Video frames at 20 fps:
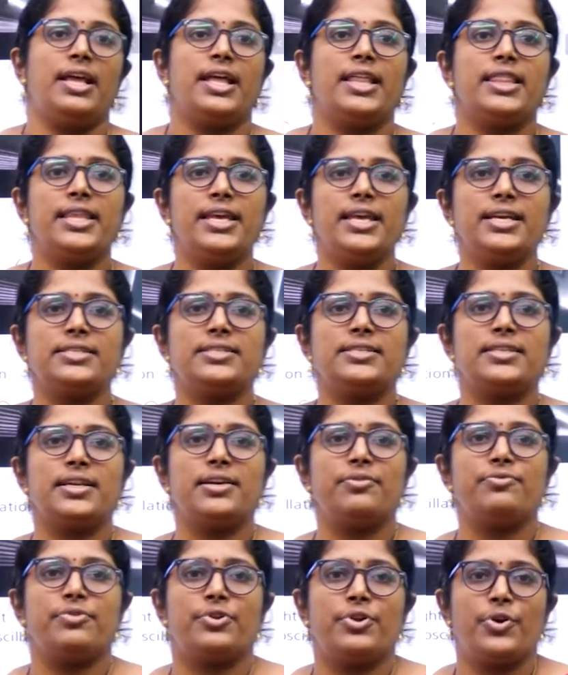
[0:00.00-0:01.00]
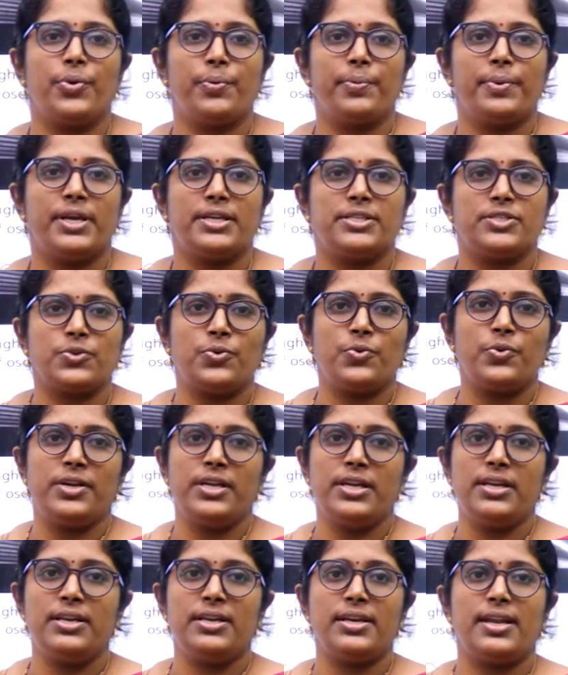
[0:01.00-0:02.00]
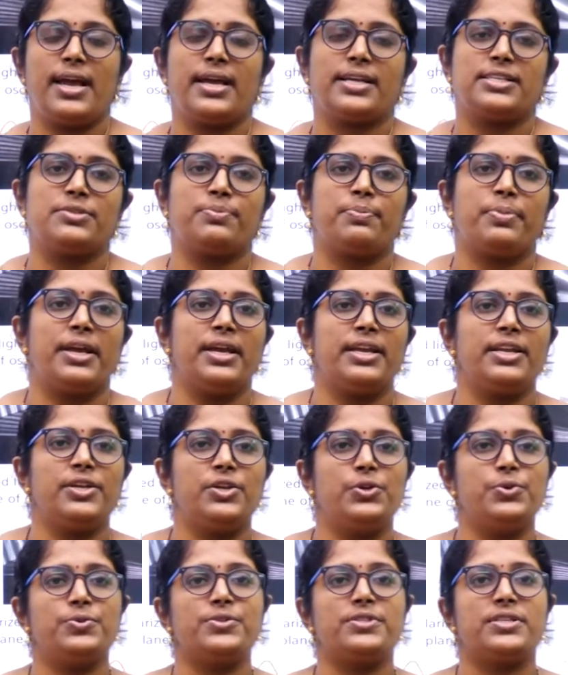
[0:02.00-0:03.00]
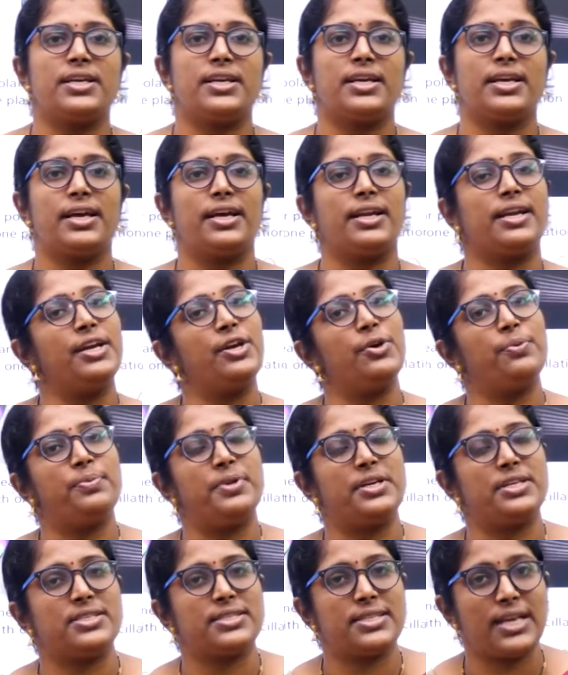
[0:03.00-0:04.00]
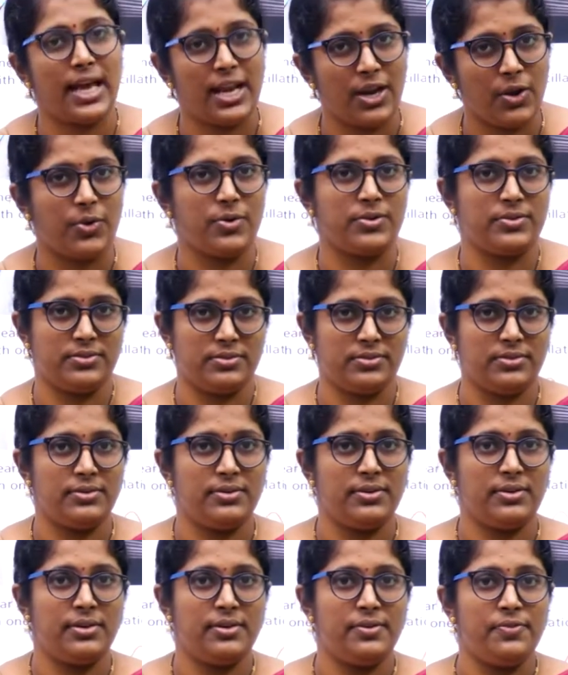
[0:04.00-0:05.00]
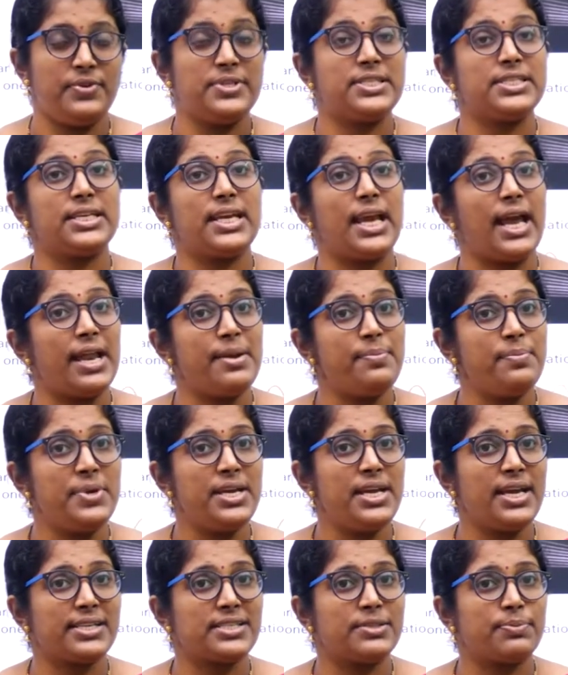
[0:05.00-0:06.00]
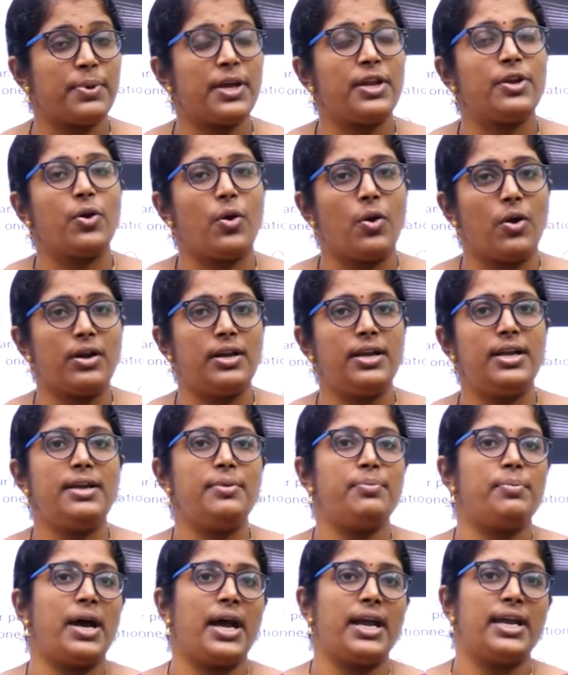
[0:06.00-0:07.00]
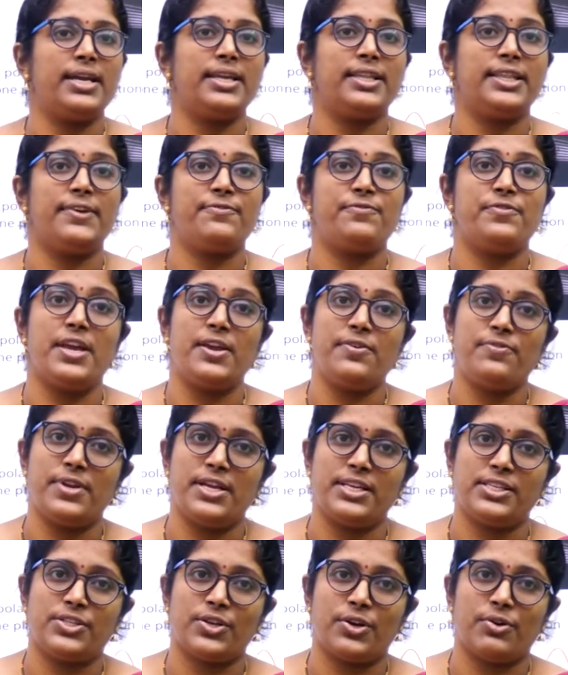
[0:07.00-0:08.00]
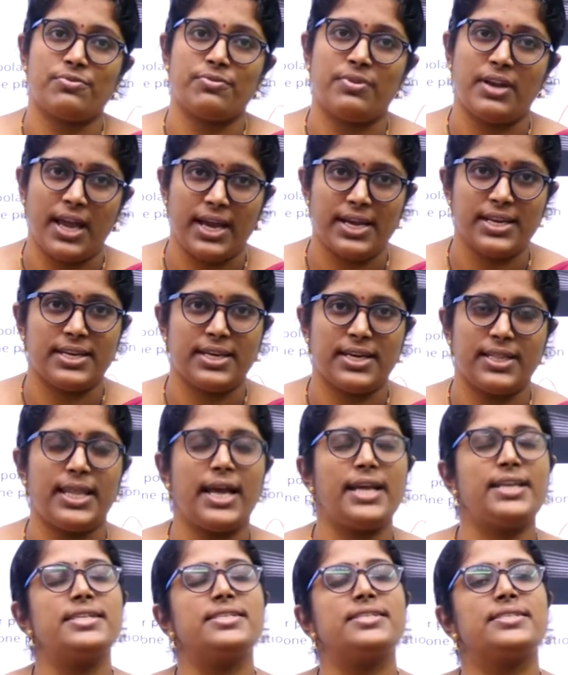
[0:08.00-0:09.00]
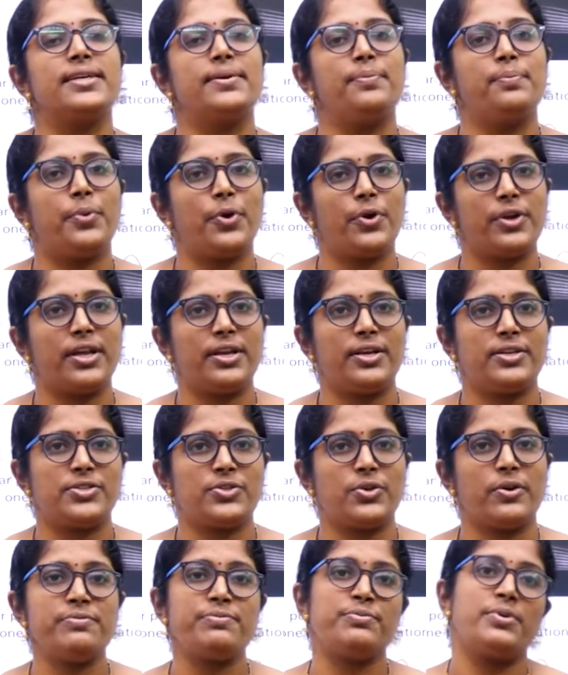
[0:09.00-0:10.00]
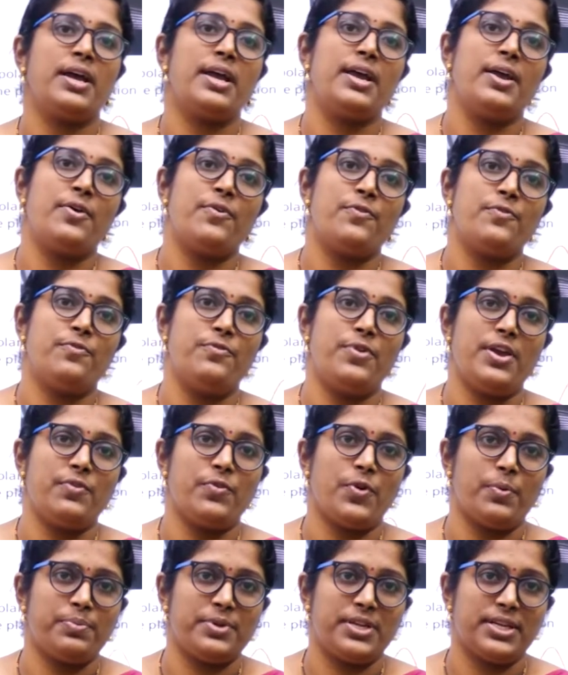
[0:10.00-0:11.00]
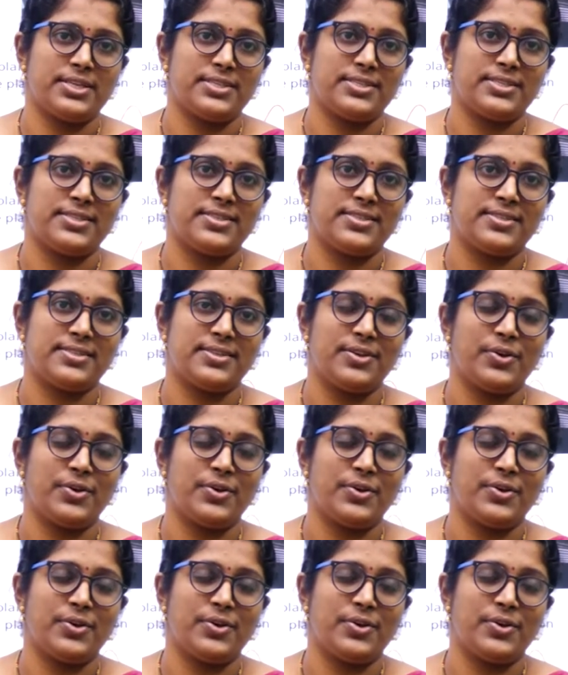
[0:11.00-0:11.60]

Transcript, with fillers: These three phenomena couldn't explain using ray optics alone, which can be explained only by the wave nature of light. That is the importance of wave optics.